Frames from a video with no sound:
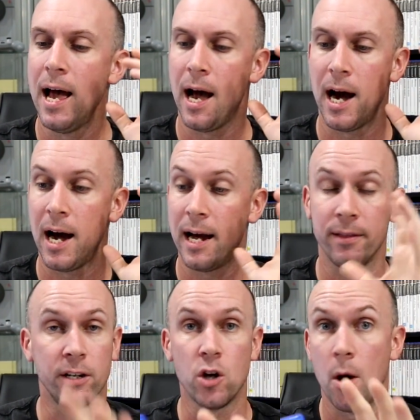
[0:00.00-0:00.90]
at
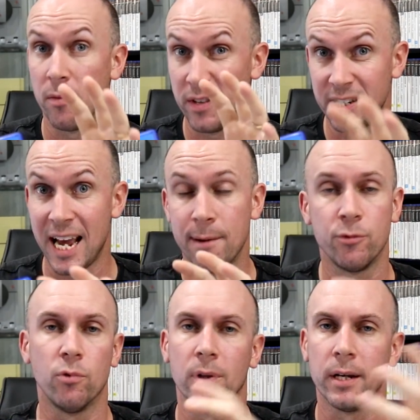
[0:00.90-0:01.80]
the time of this
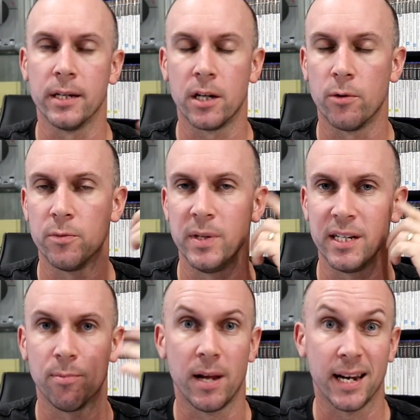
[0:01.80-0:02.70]
game's release, I was busy
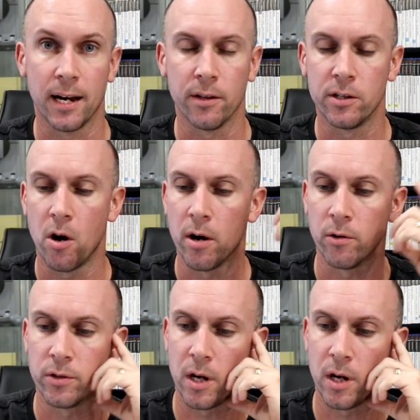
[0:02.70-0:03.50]
playing other titles.